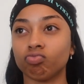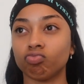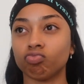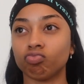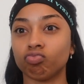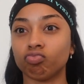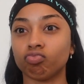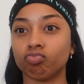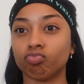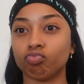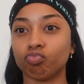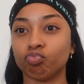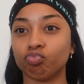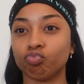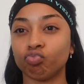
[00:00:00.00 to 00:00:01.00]

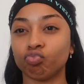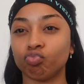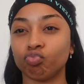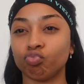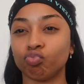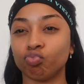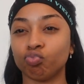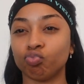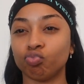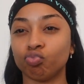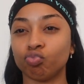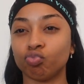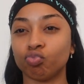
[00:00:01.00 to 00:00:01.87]
[no speech]